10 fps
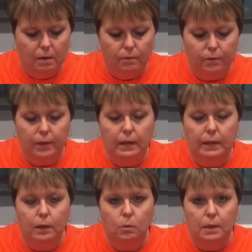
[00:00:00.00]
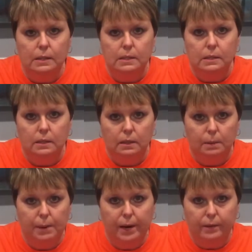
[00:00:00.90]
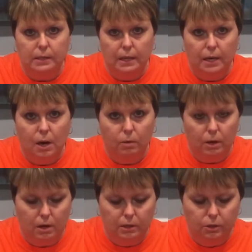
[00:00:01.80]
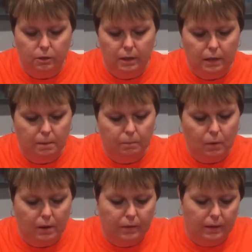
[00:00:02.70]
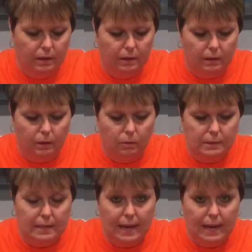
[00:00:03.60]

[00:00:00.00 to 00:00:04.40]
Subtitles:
For the little ones, the parents can hold on to them while the little ones